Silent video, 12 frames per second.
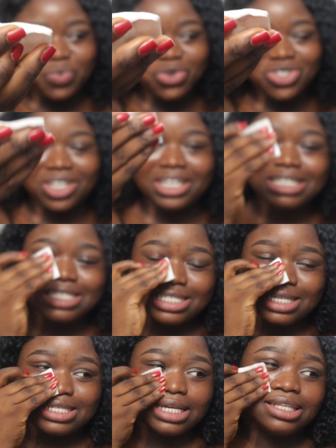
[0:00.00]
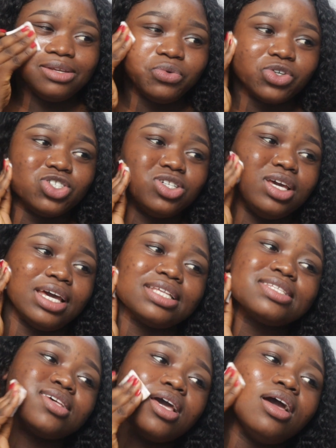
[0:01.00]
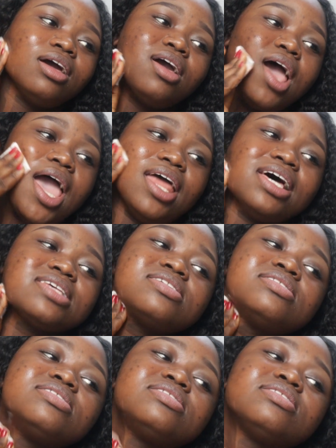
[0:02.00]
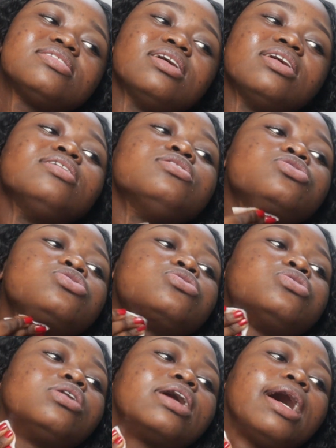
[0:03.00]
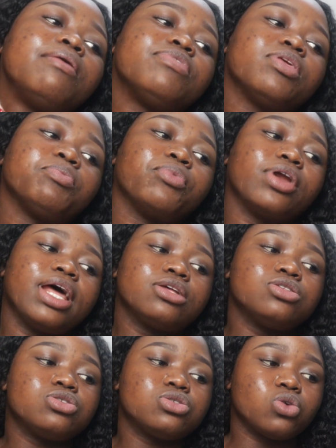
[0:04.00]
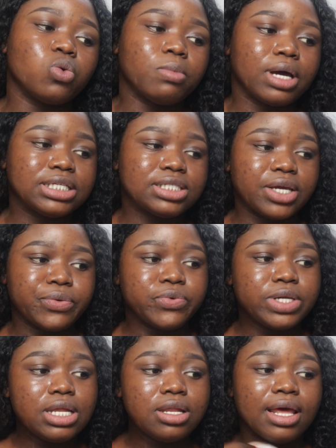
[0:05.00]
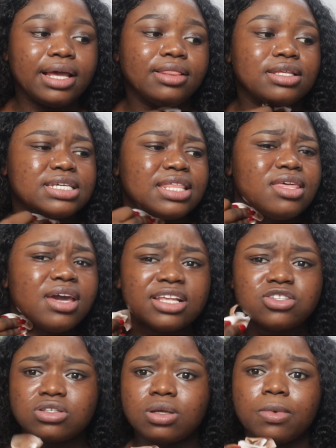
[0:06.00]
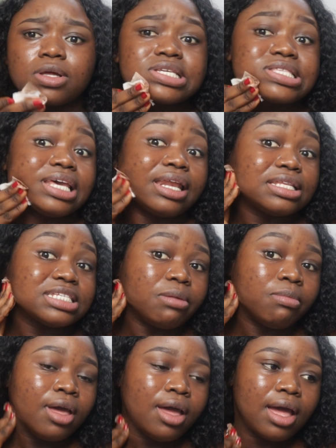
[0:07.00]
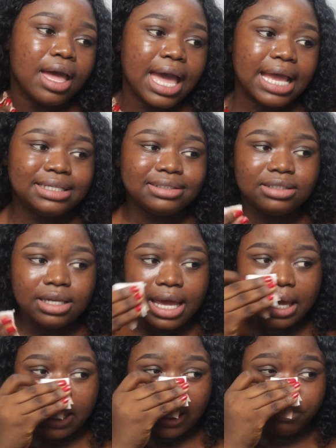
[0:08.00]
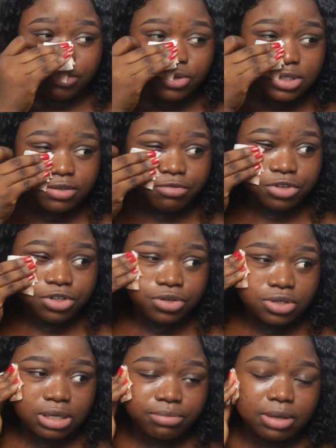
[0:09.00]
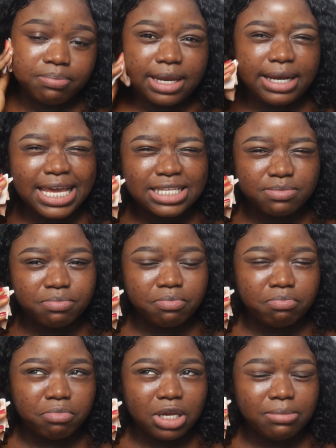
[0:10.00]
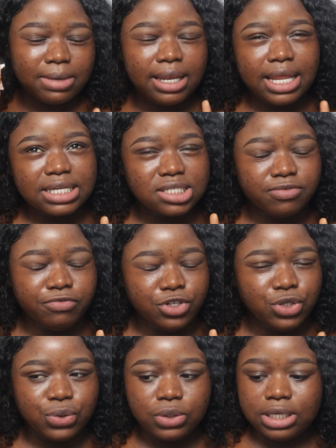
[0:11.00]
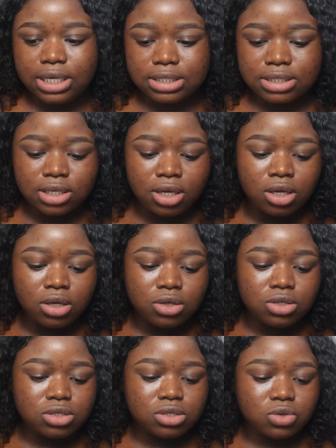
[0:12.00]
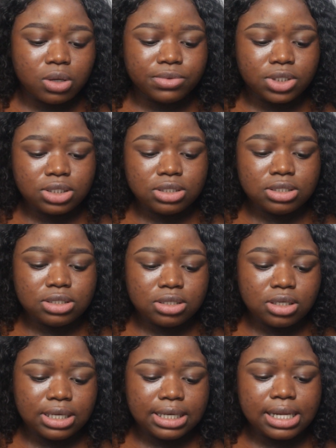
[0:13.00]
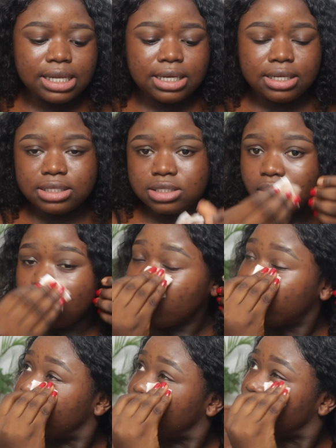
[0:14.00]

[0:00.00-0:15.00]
you put on it is exactly what you get. It doesn't soak up the product so much, and I really like this. I think I talked about it the other time I did like a beauty video or something, in my last video. Yes, so I'm just cleaning it off